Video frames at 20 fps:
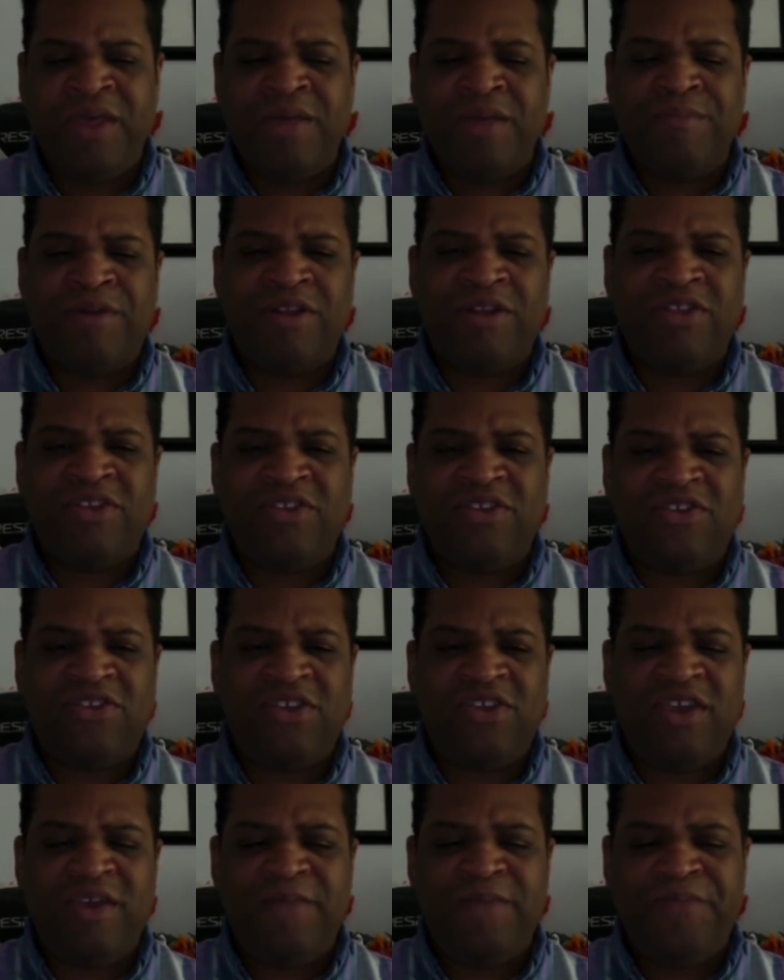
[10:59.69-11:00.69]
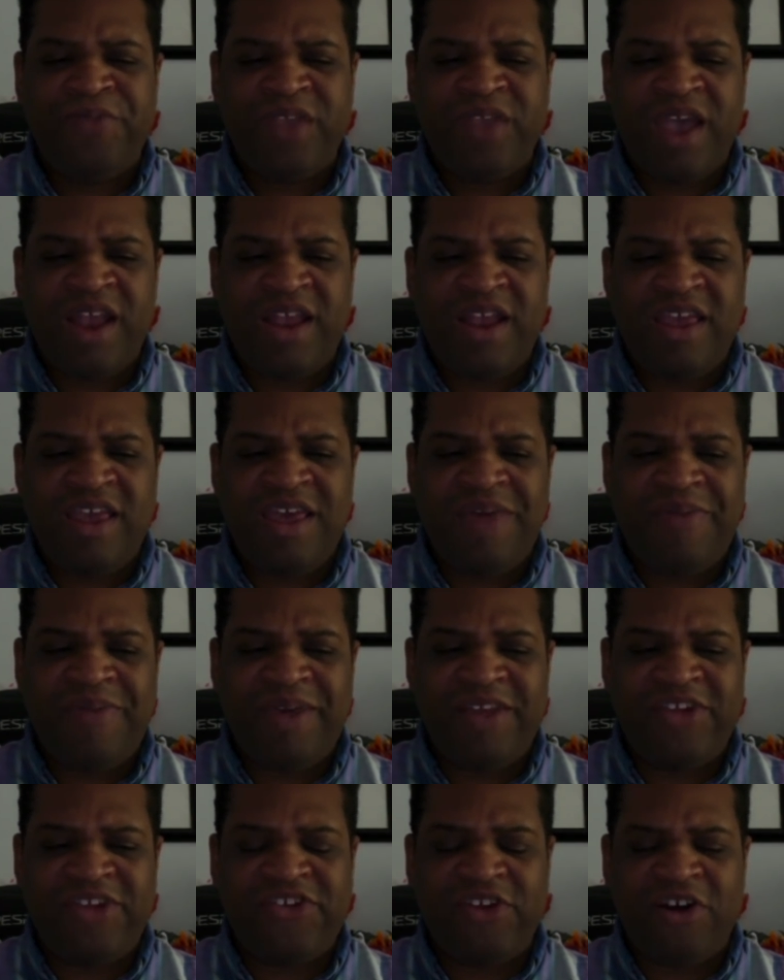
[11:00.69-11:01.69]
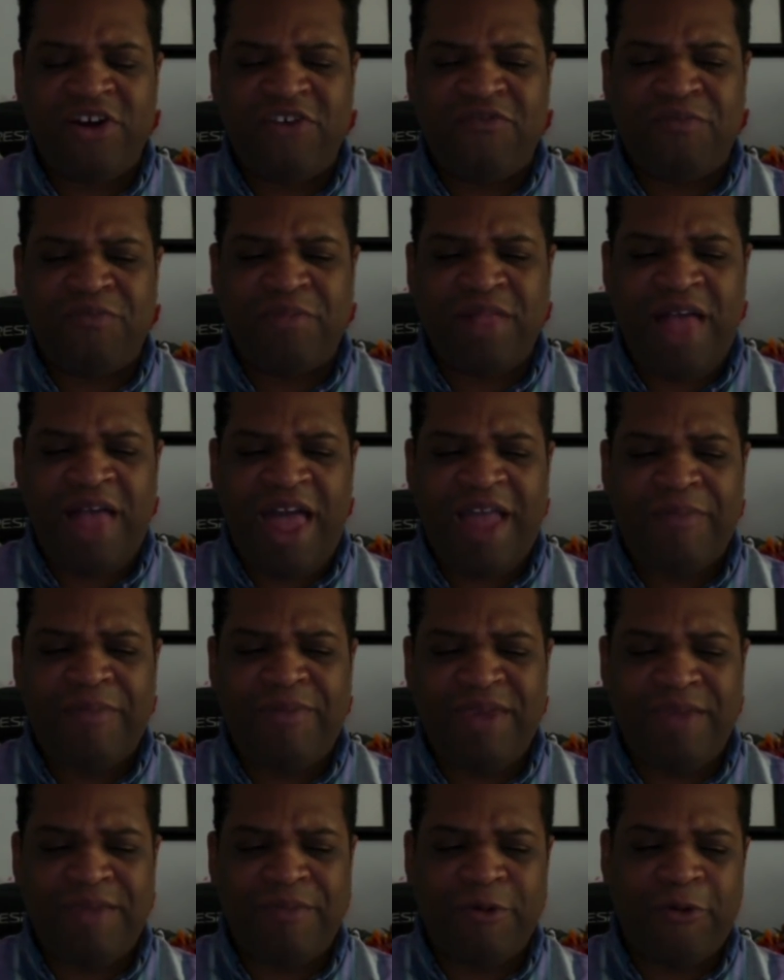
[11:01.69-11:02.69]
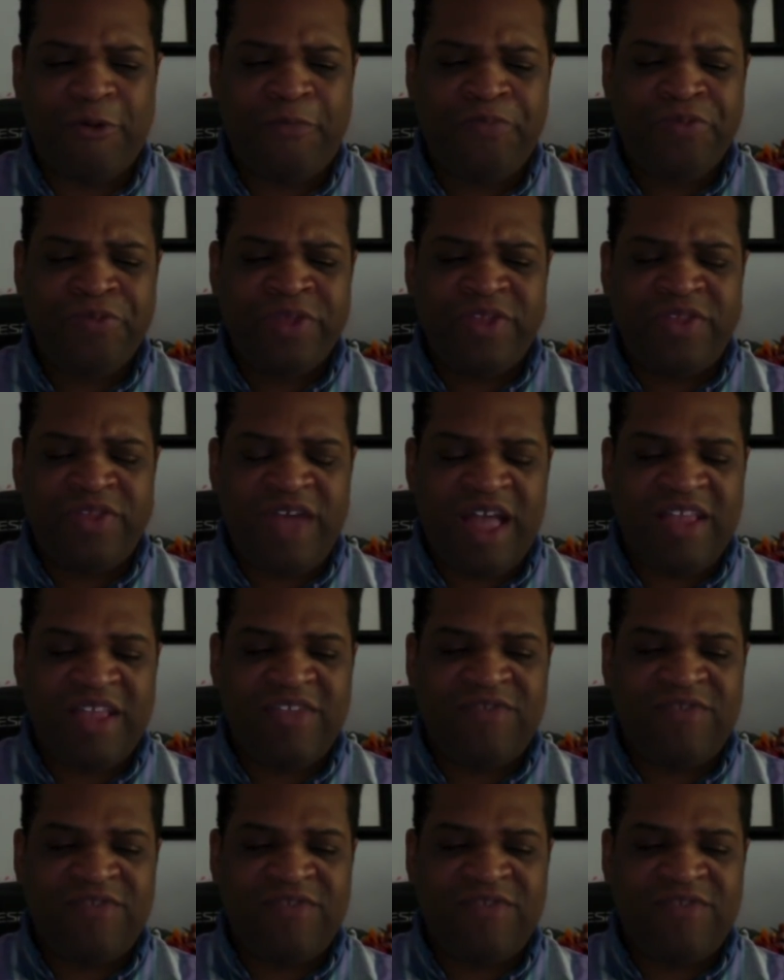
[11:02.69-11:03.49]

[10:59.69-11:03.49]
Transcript: but to see an image of black people that